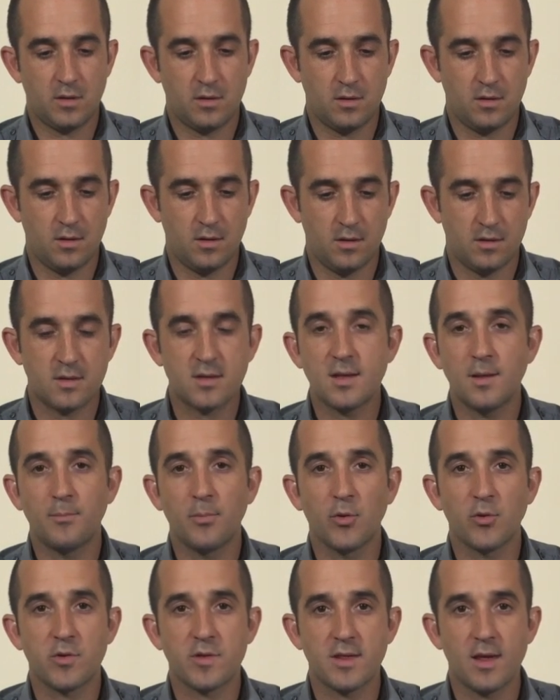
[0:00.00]
It's a
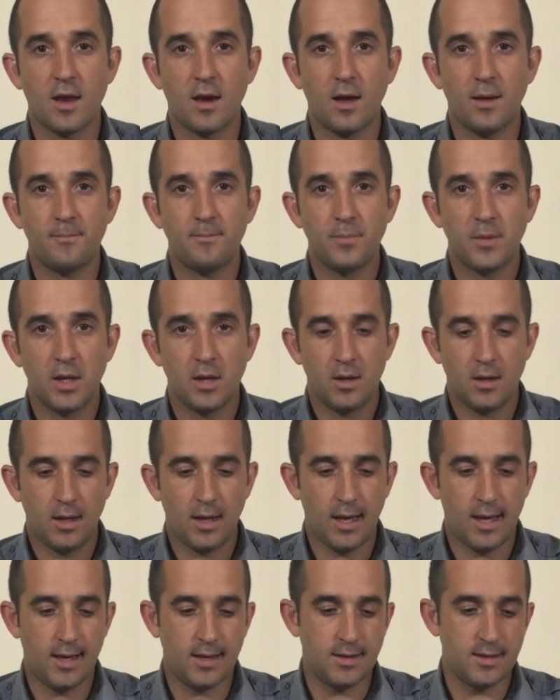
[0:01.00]
simpler setup
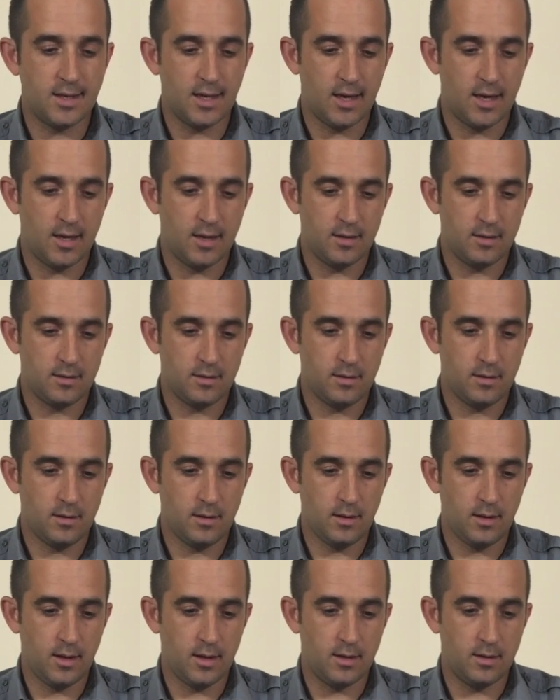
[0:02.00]
and, uh,
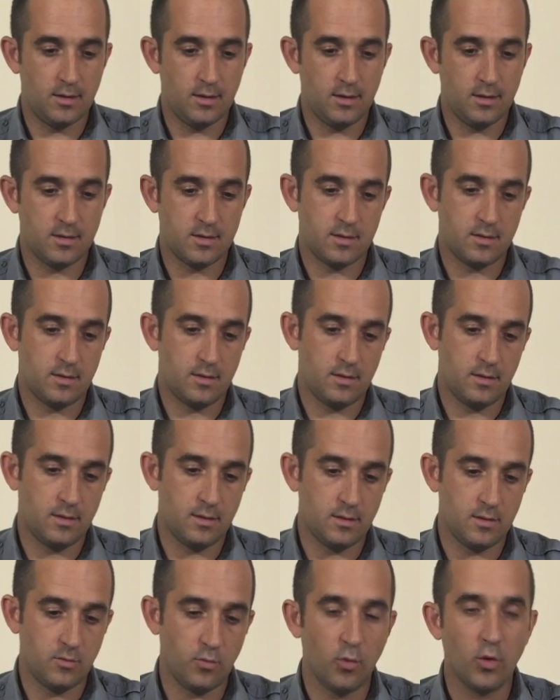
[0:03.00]
and is
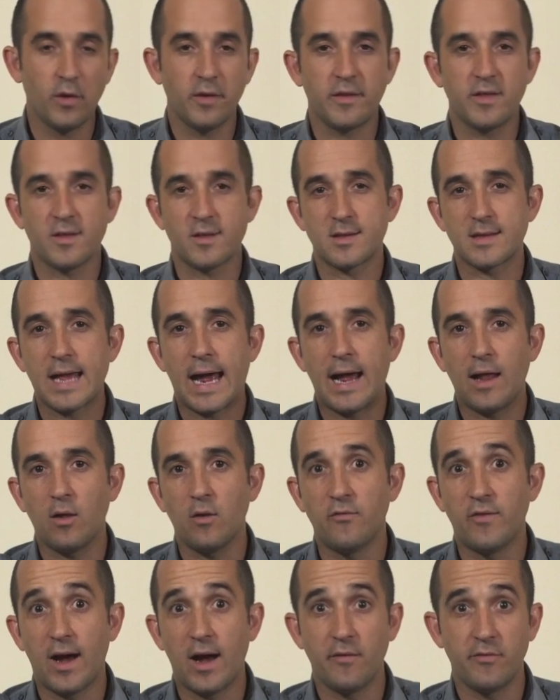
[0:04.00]
really the
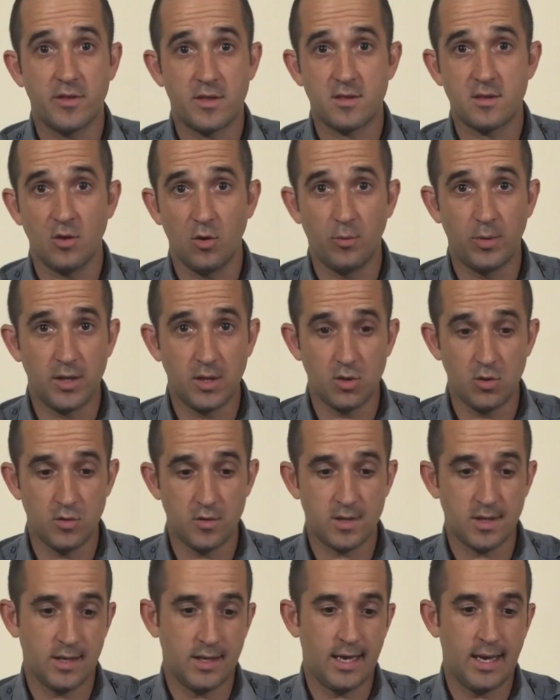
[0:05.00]
style of valve that's still being
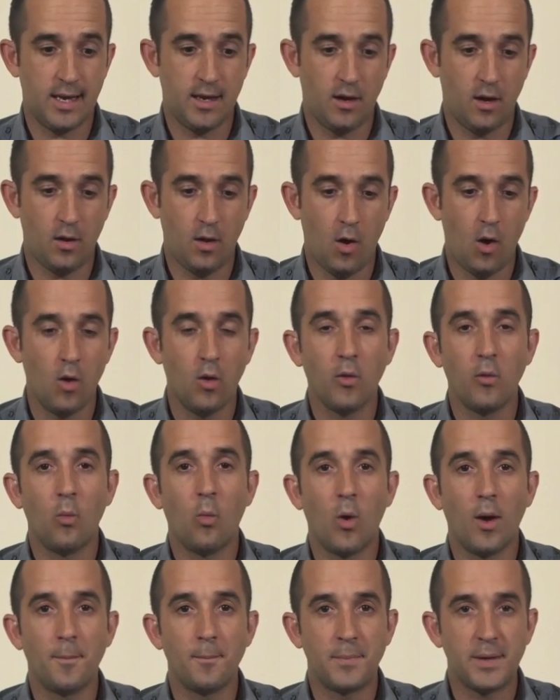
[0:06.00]
used today, all
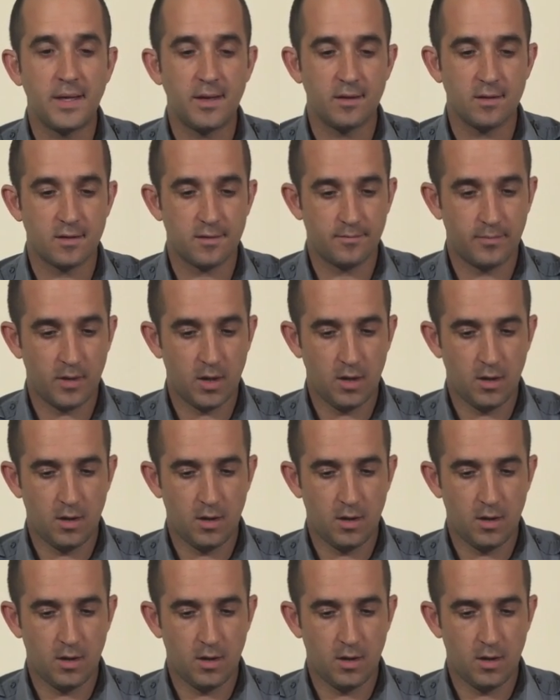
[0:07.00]
in one piece.